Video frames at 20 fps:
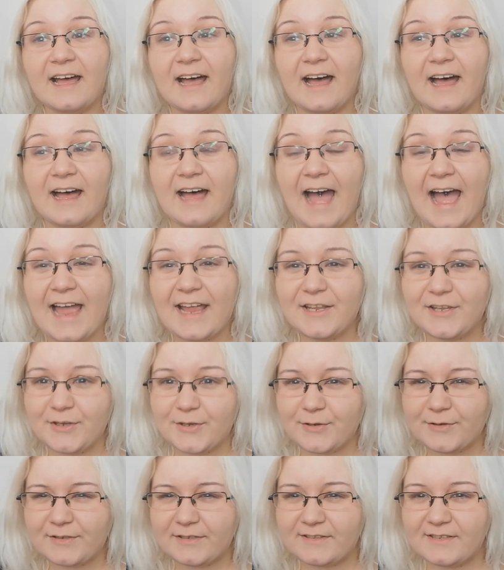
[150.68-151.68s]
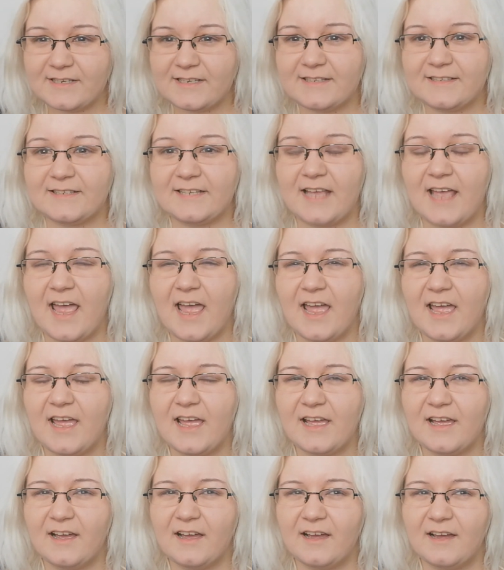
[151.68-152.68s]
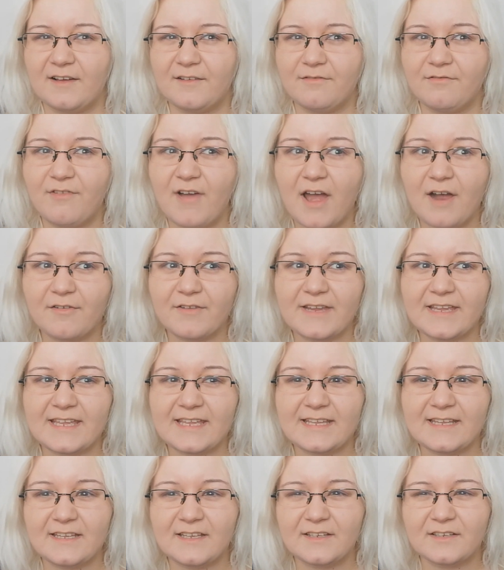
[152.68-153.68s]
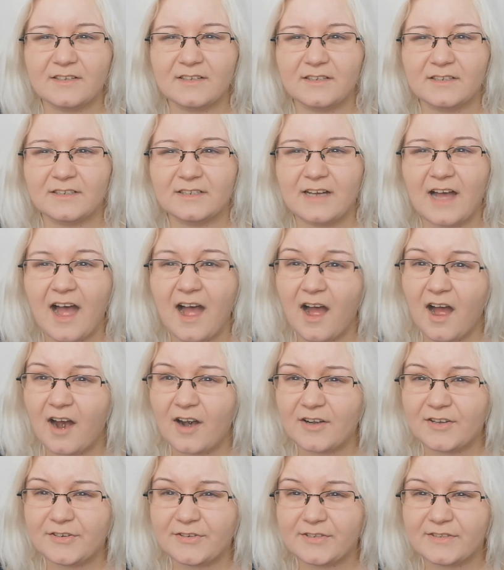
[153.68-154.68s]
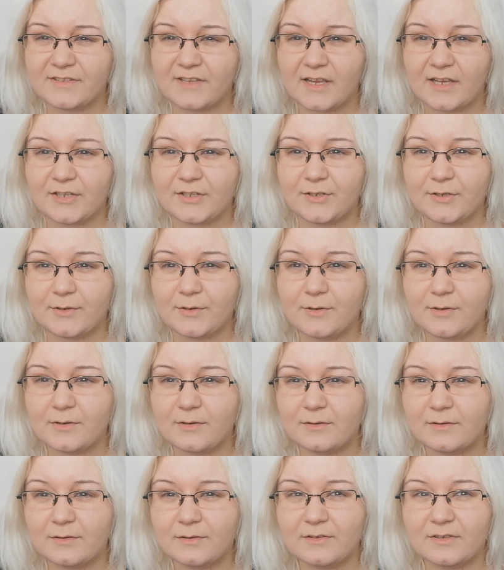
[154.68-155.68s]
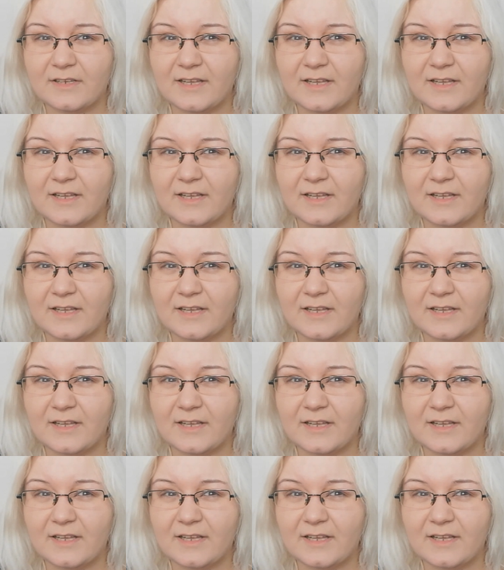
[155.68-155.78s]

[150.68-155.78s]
I knew this is very hard to say to you,